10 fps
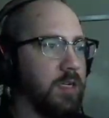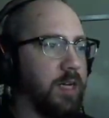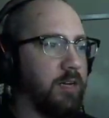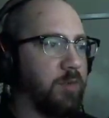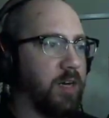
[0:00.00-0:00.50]

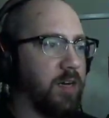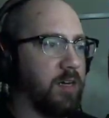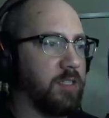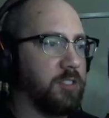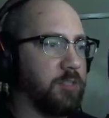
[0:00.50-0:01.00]
If by
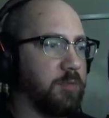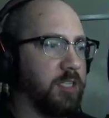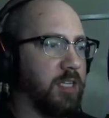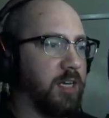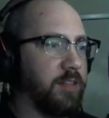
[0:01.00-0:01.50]
Holland you mean
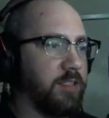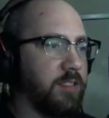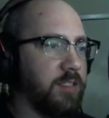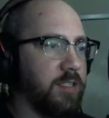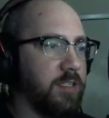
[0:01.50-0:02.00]
the
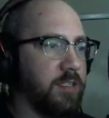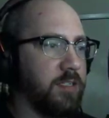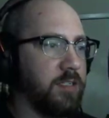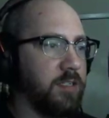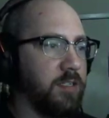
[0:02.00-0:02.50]
Netherlands,
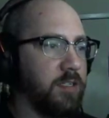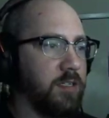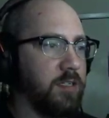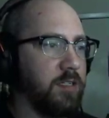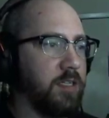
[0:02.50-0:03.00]

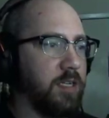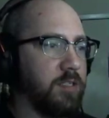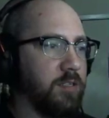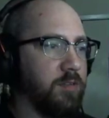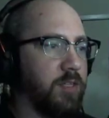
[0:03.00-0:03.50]
then I
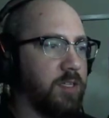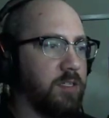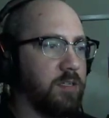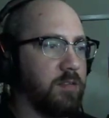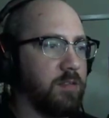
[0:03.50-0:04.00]
don't think
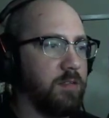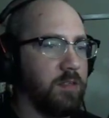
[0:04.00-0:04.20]
so.